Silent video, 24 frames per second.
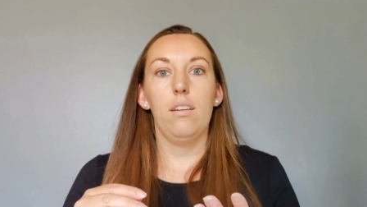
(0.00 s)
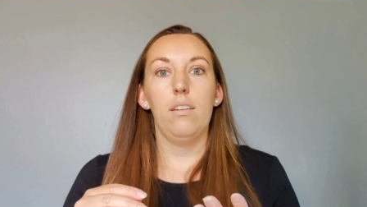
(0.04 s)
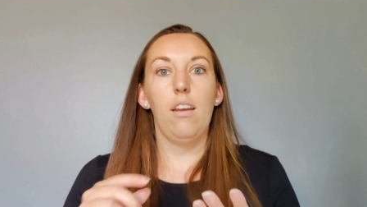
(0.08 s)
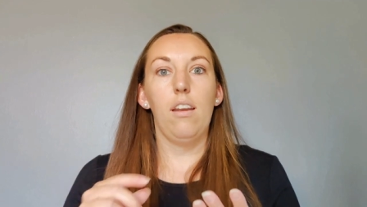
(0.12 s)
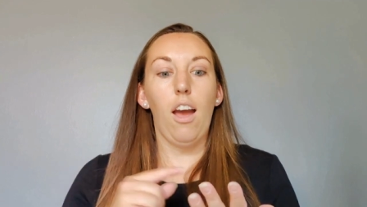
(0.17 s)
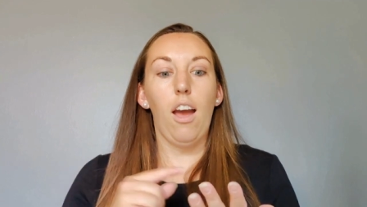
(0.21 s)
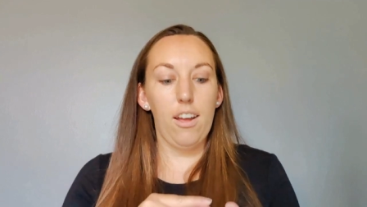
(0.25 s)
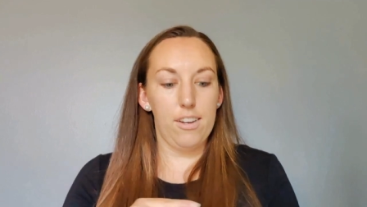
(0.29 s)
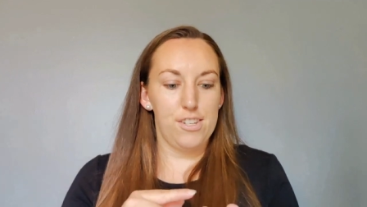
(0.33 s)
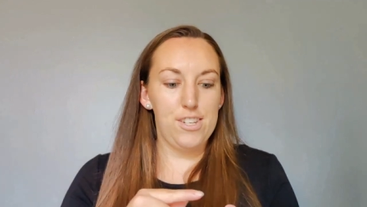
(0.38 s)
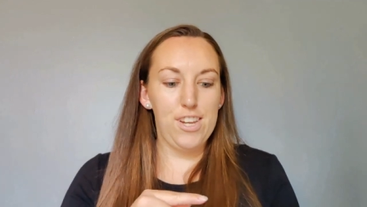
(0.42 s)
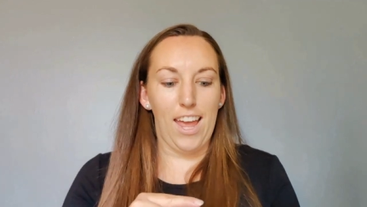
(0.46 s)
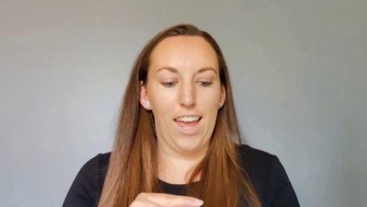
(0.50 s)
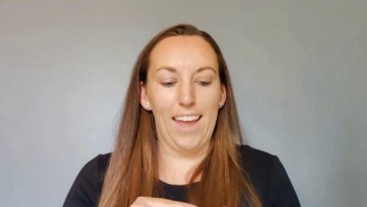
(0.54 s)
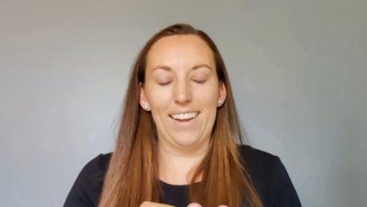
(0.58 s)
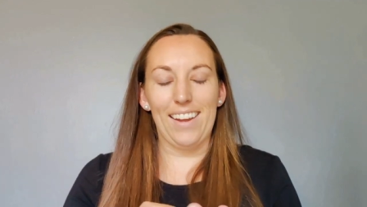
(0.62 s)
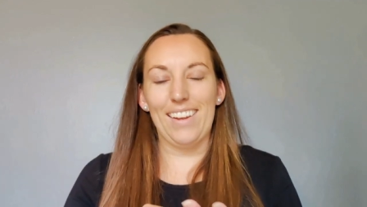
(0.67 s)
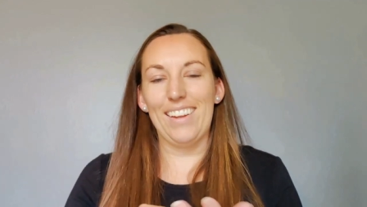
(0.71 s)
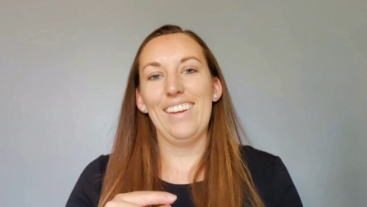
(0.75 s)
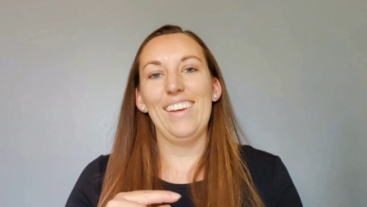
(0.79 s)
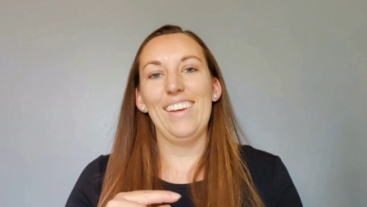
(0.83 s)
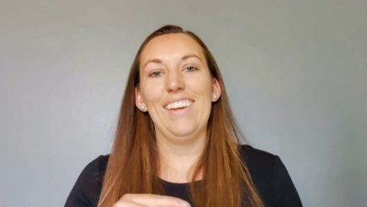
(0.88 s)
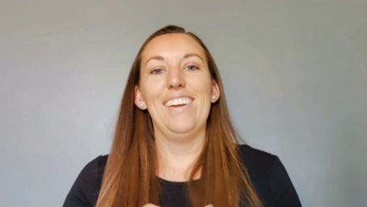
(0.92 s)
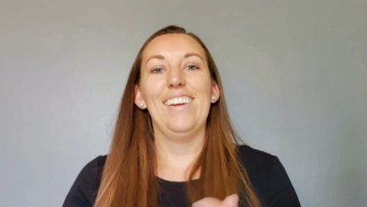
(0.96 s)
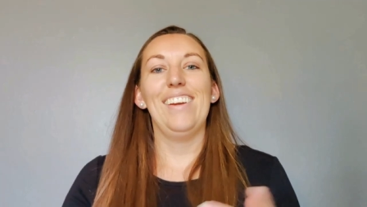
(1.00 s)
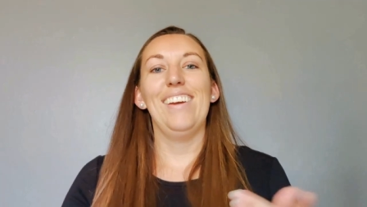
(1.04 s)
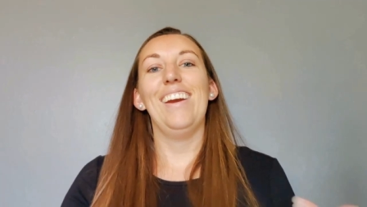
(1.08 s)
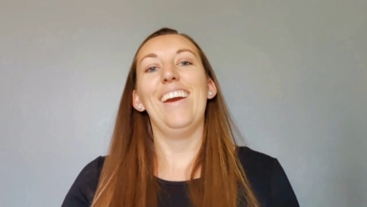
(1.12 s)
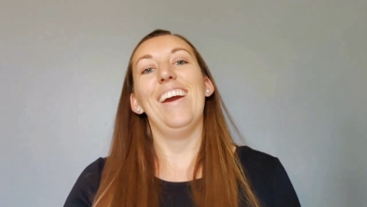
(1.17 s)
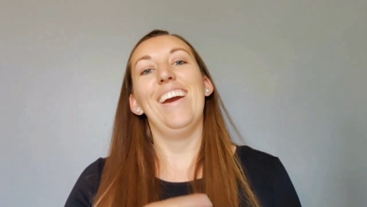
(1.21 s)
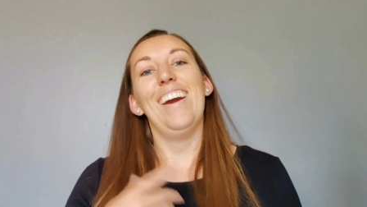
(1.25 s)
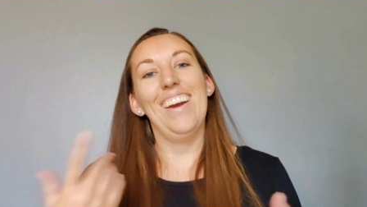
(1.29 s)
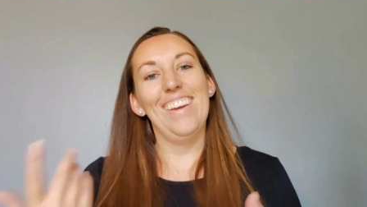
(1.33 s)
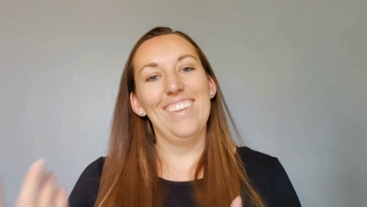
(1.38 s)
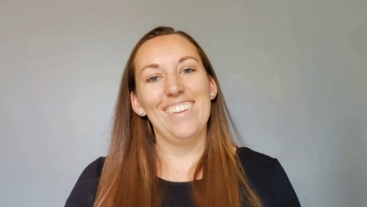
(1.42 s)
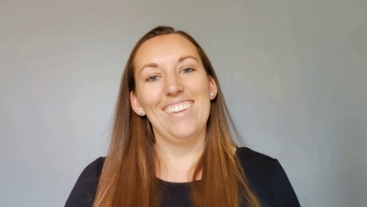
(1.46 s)
not check.
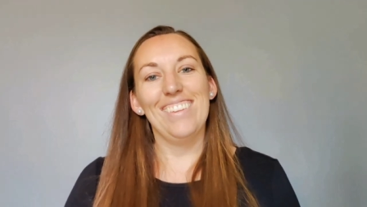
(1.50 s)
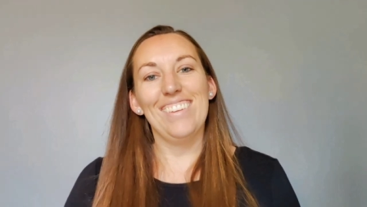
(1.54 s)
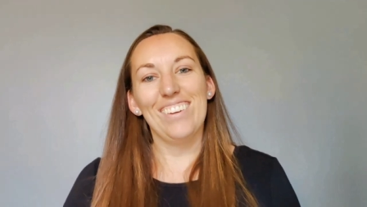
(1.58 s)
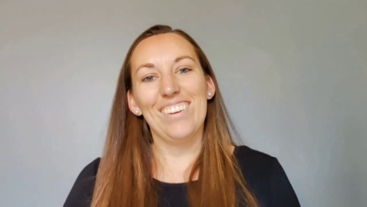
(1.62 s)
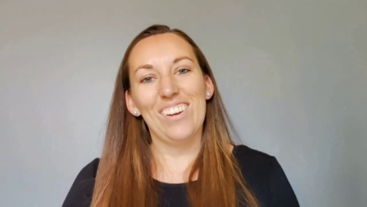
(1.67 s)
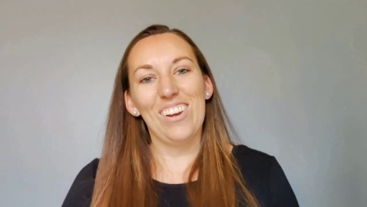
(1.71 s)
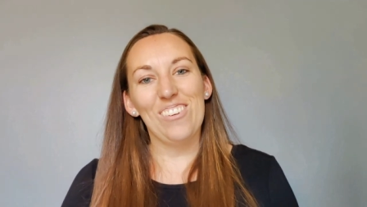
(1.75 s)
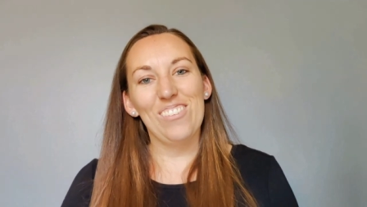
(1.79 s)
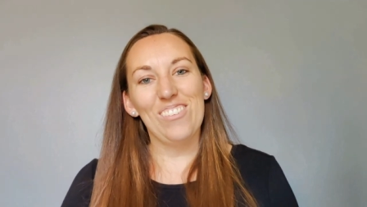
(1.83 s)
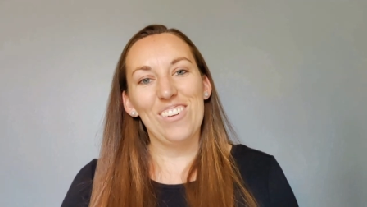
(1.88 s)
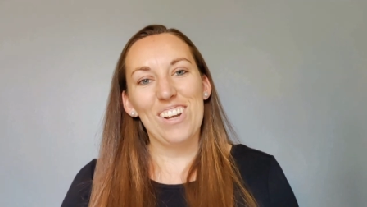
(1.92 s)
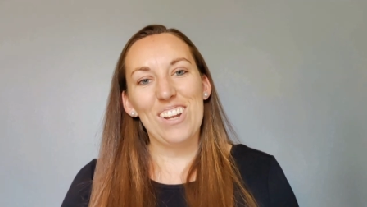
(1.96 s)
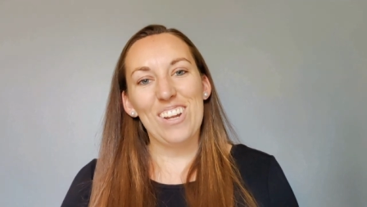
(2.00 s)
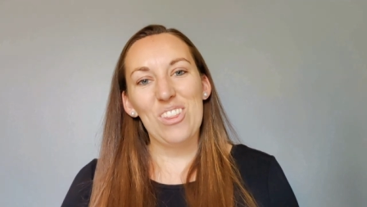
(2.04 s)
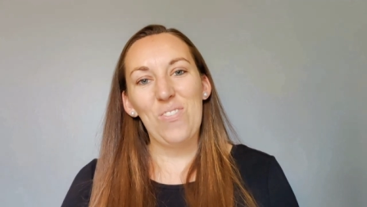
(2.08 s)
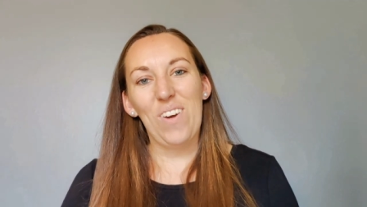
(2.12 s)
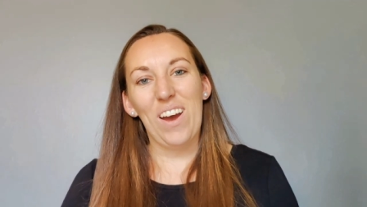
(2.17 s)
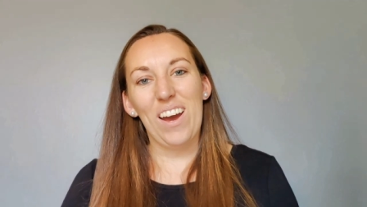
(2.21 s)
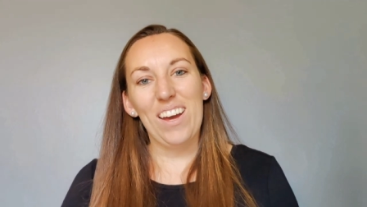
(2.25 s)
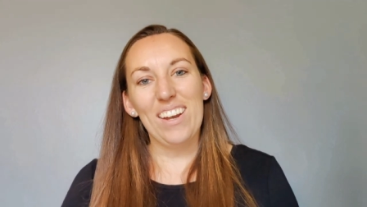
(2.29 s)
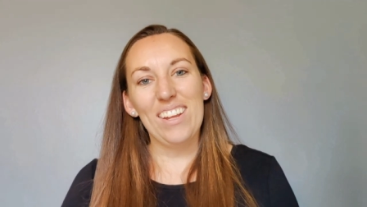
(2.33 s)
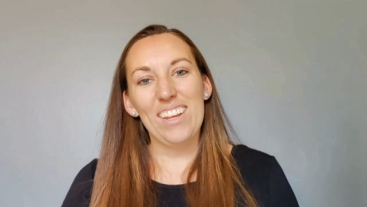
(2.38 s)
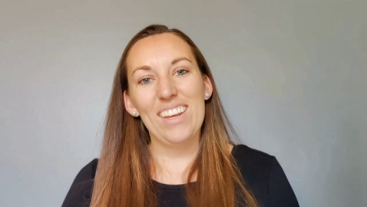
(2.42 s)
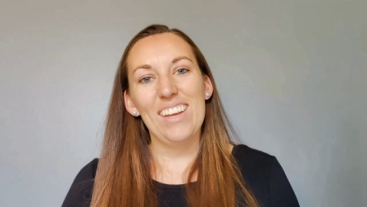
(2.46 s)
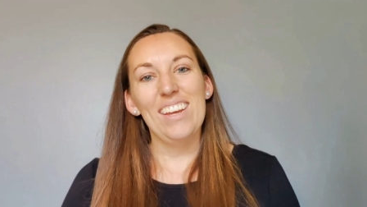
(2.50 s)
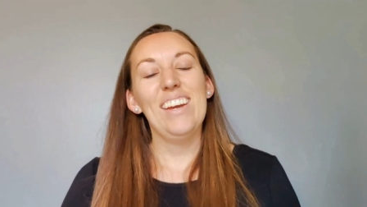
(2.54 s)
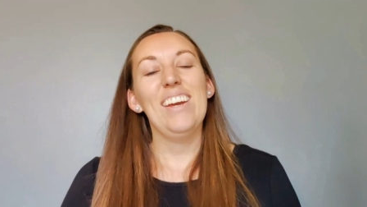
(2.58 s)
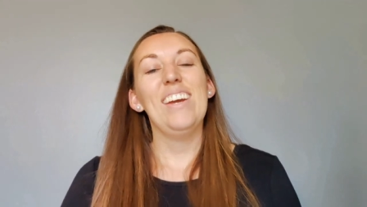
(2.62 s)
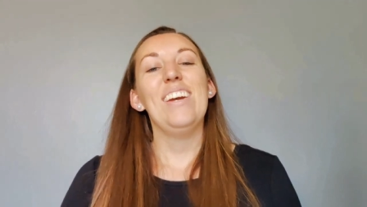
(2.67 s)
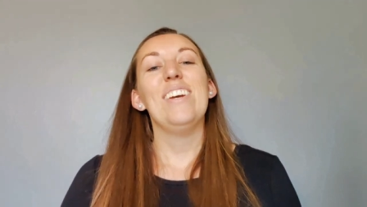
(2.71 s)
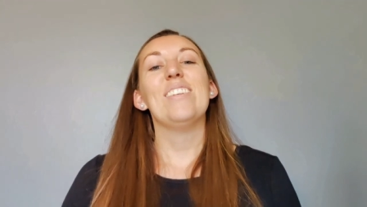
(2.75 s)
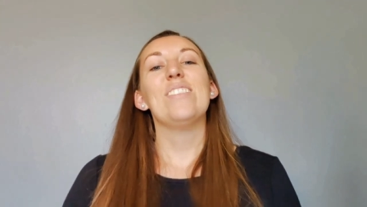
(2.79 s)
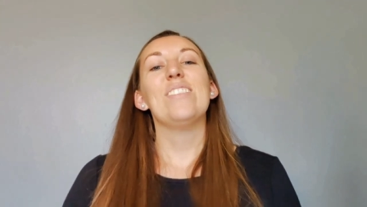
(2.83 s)
And then they'll go run to the potty.